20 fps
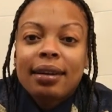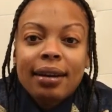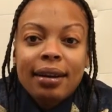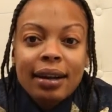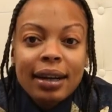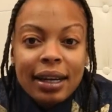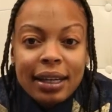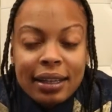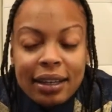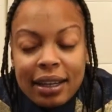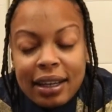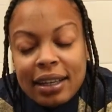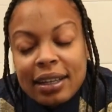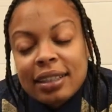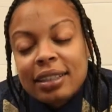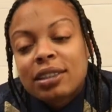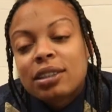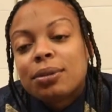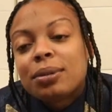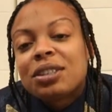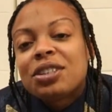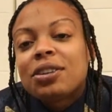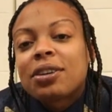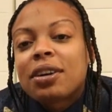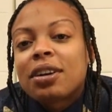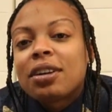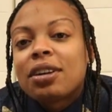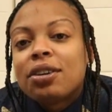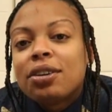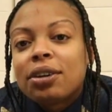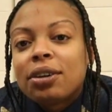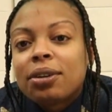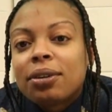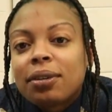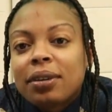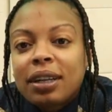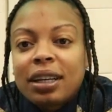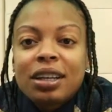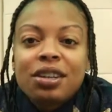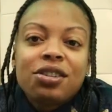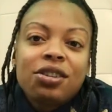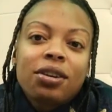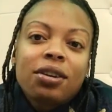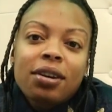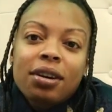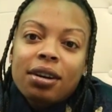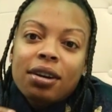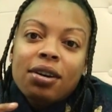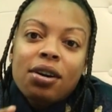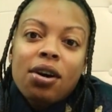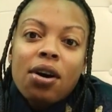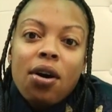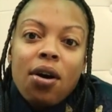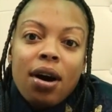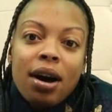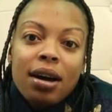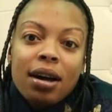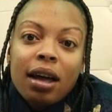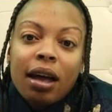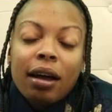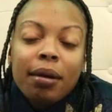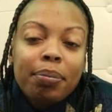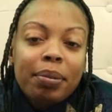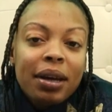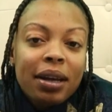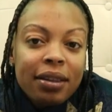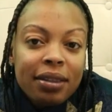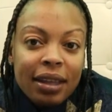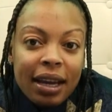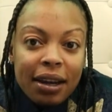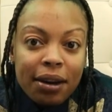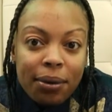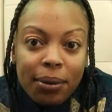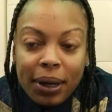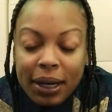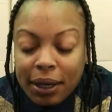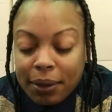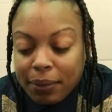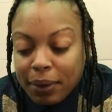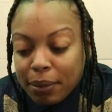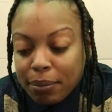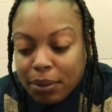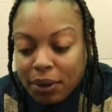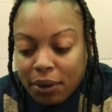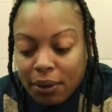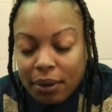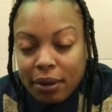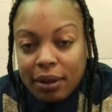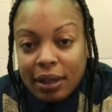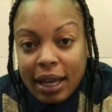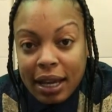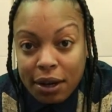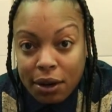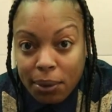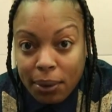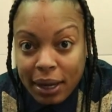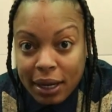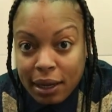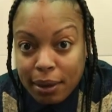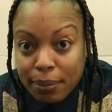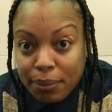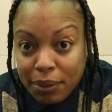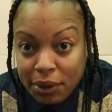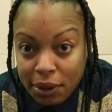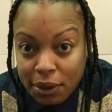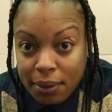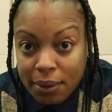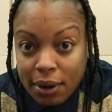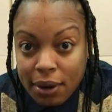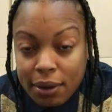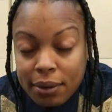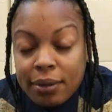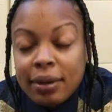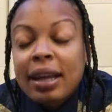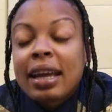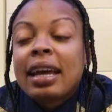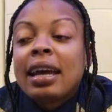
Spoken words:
All right, so what you're going to do is you're going to call up that credit bureau,